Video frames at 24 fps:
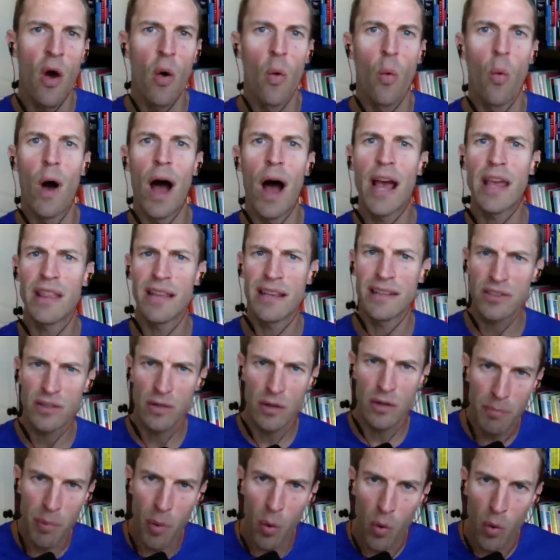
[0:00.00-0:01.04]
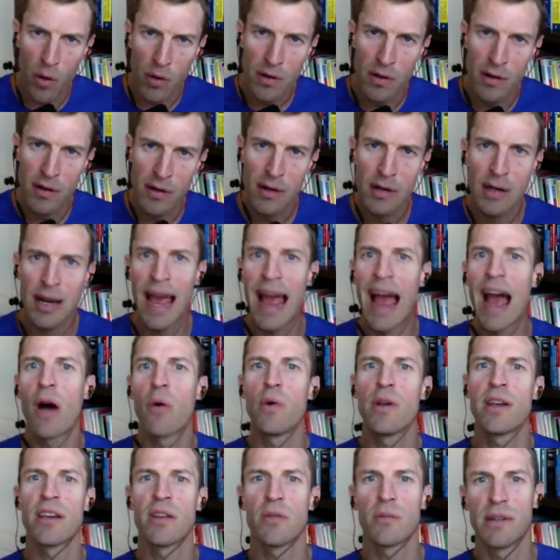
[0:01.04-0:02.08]
why these are important, how
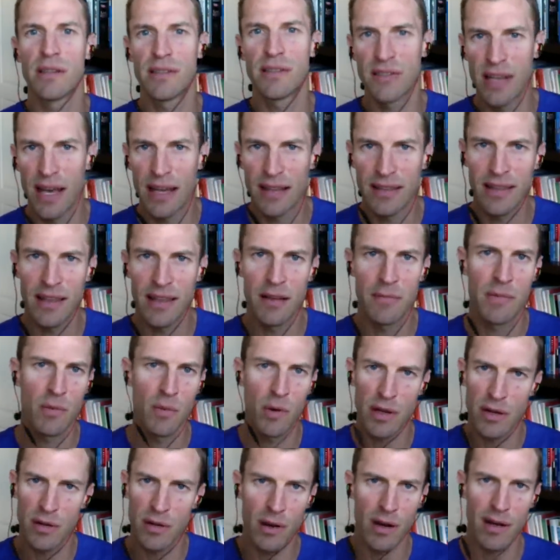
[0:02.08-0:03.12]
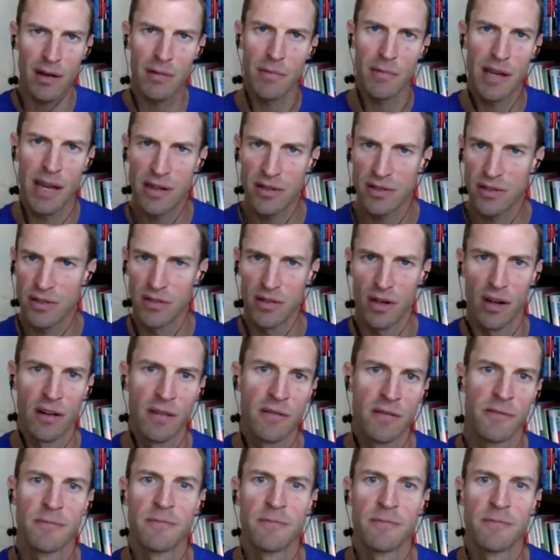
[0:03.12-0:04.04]
we can reset them, and what your recommendations are.